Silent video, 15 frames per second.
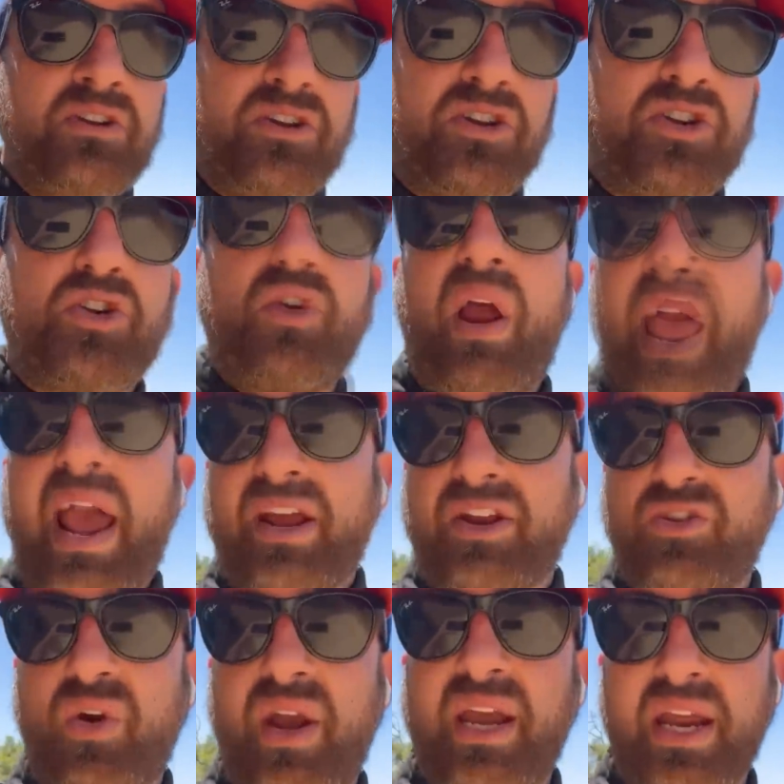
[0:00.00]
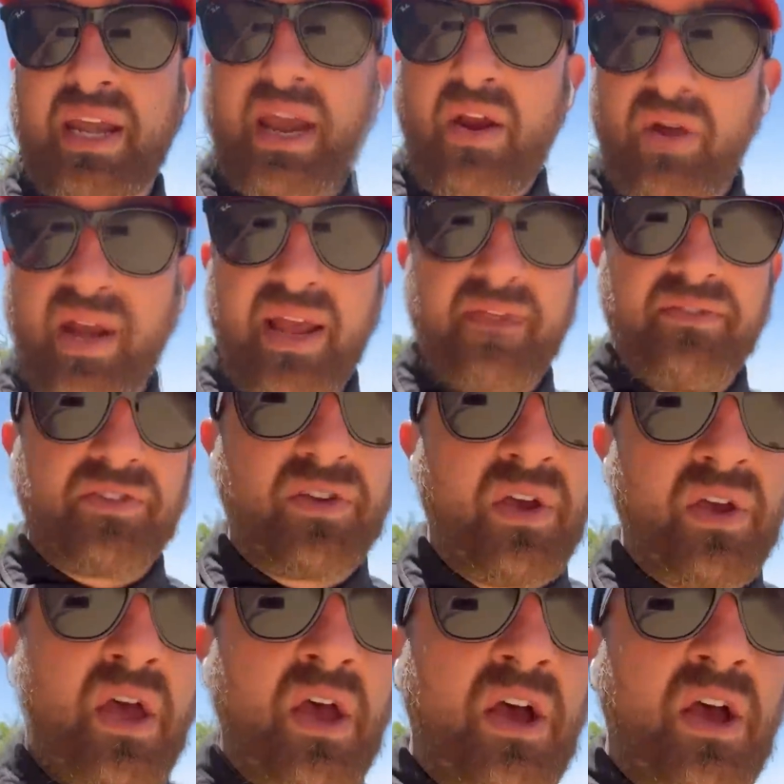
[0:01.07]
to track trending narratives,